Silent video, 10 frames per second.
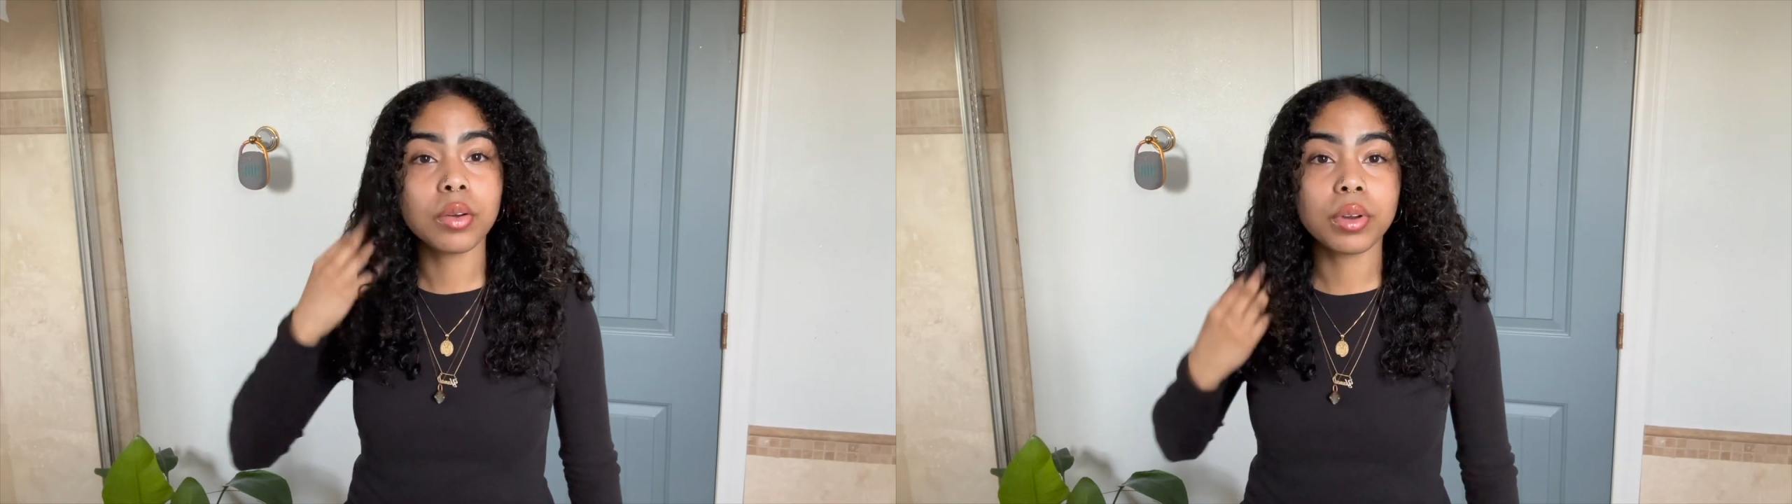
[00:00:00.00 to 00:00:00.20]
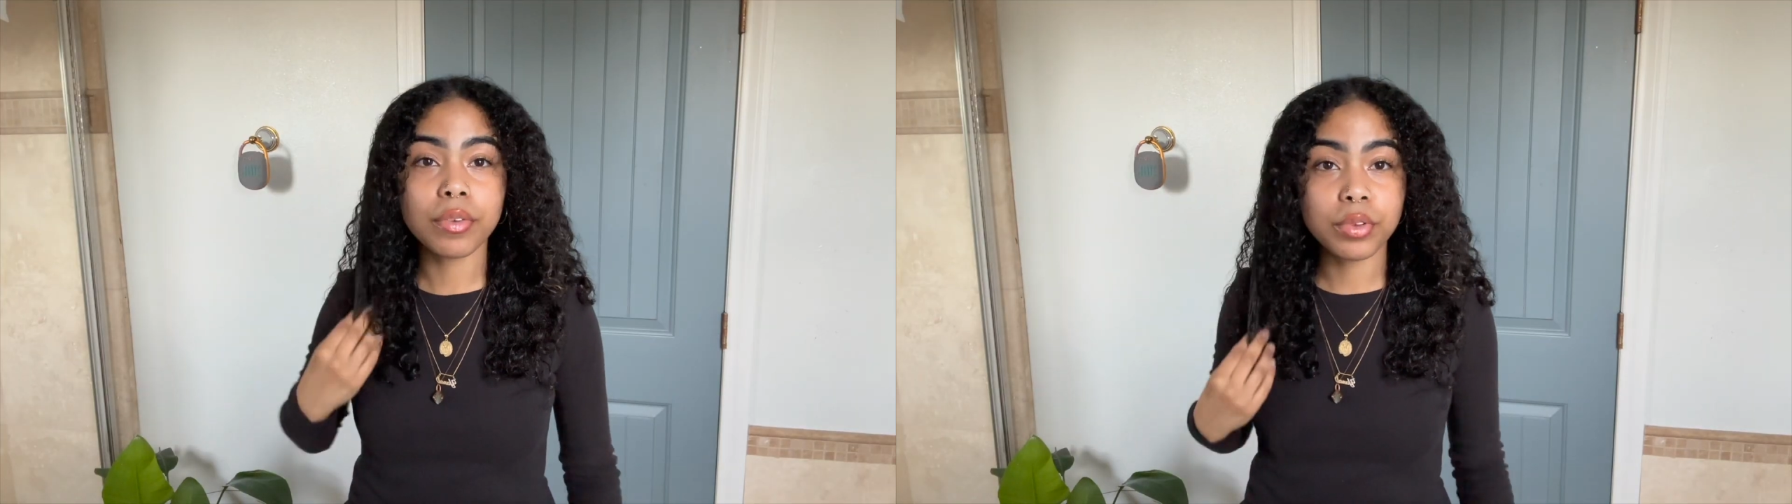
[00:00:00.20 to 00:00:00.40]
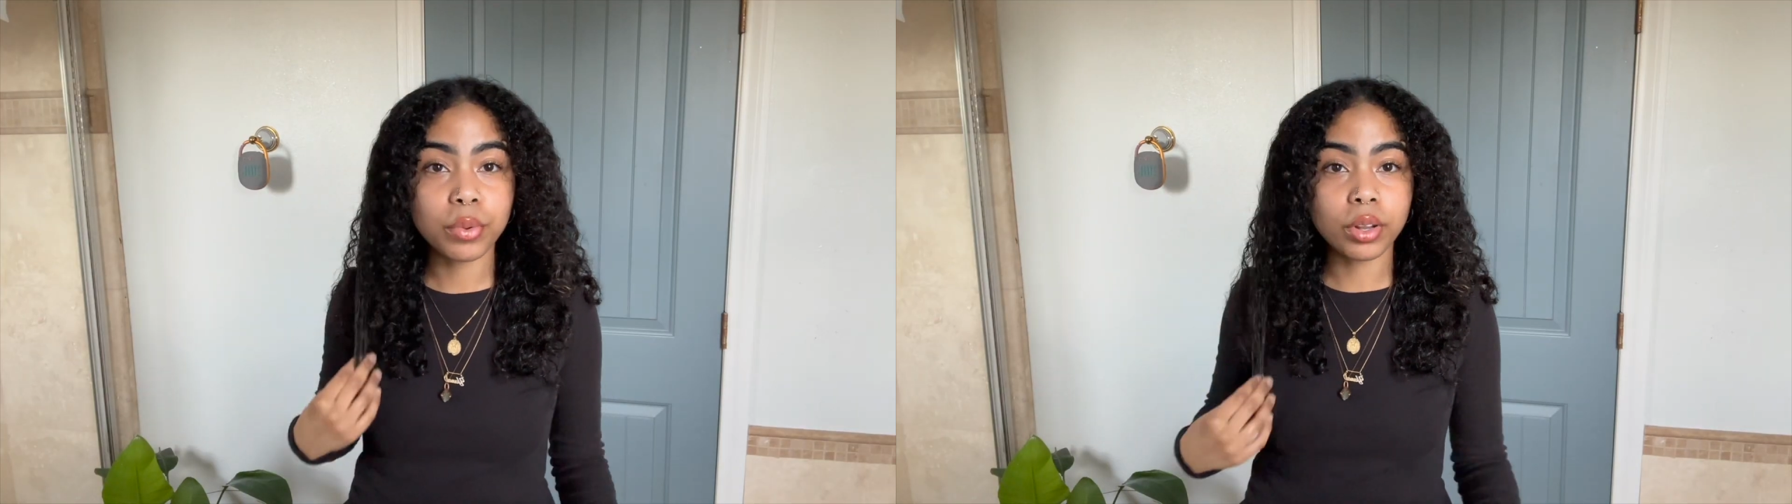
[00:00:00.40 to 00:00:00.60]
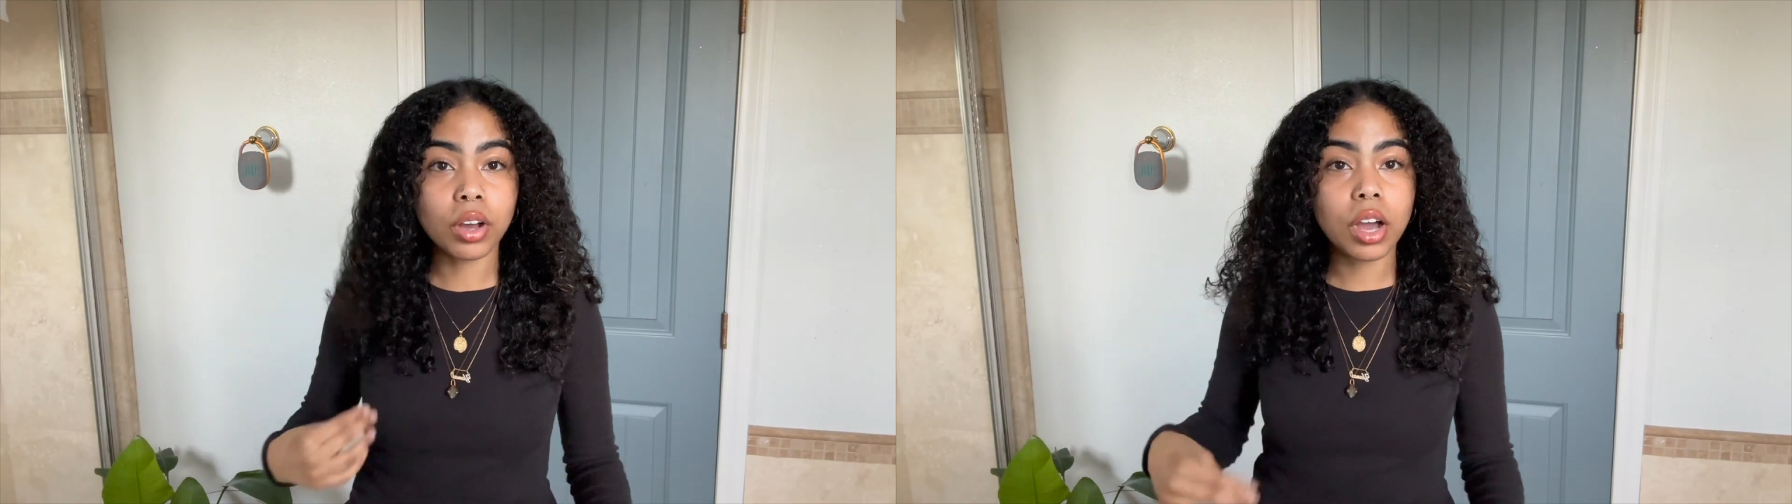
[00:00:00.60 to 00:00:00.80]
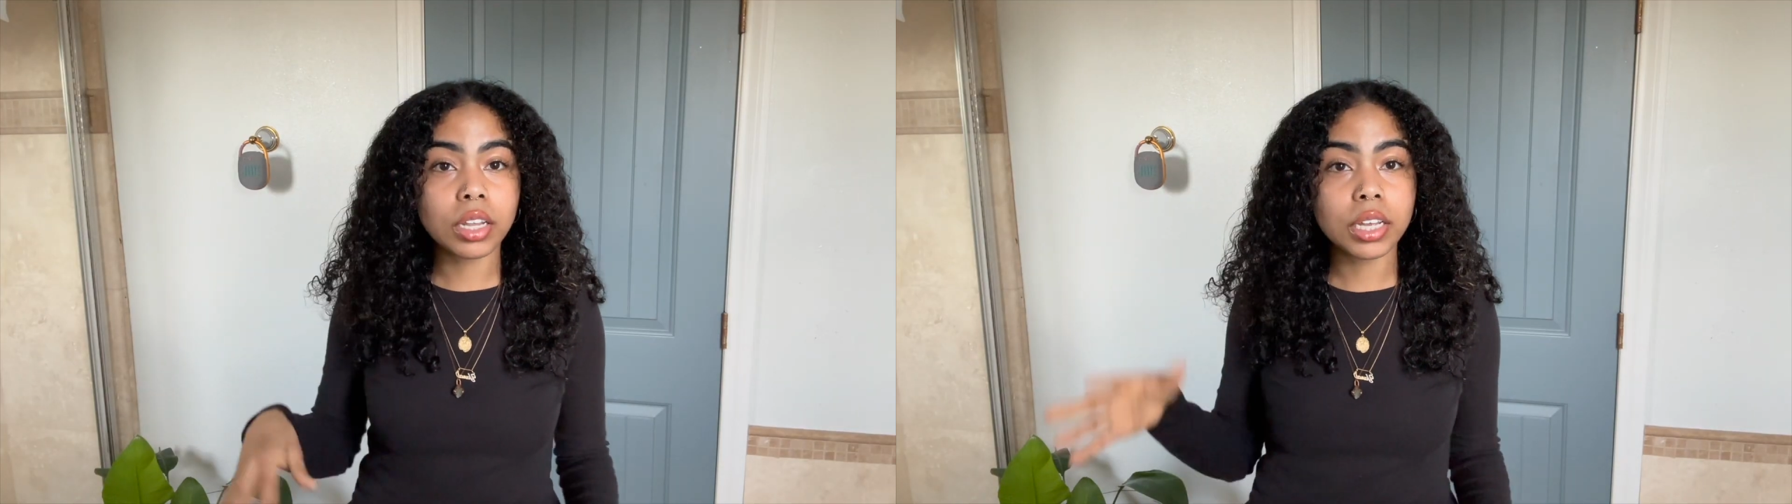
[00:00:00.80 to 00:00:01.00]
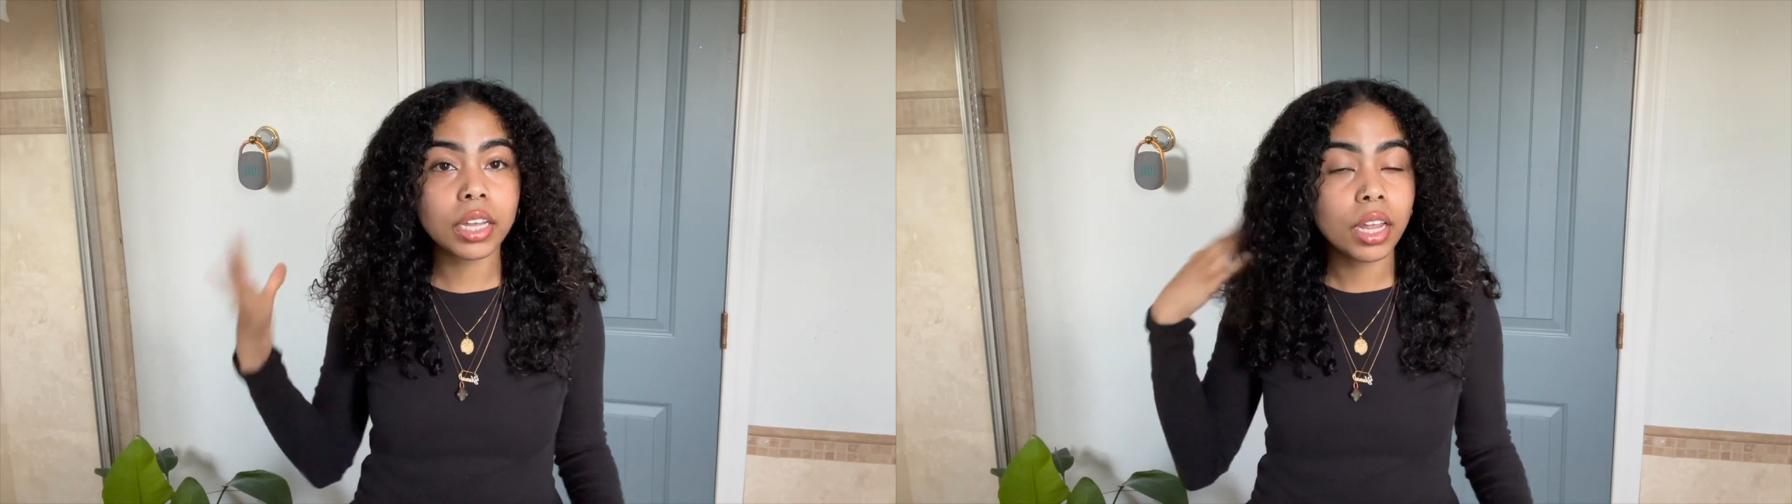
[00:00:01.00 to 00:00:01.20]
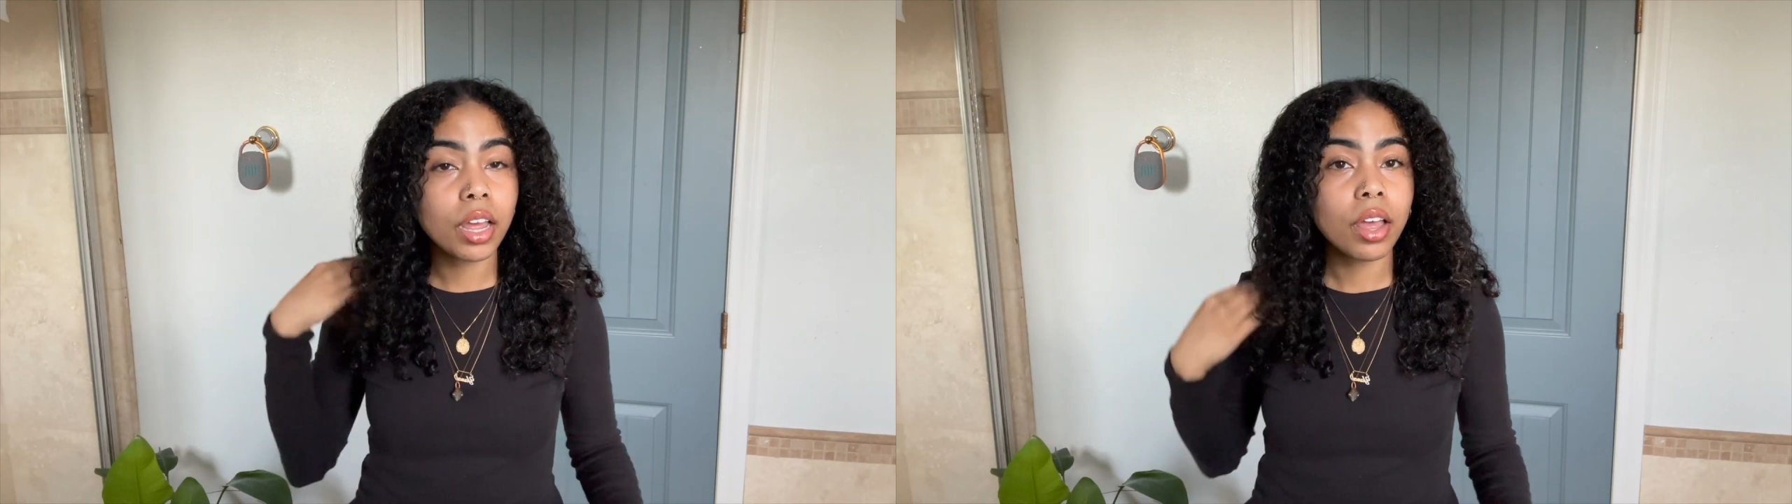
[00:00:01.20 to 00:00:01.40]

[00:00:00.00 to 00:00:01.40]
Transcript: whatever you want to call it,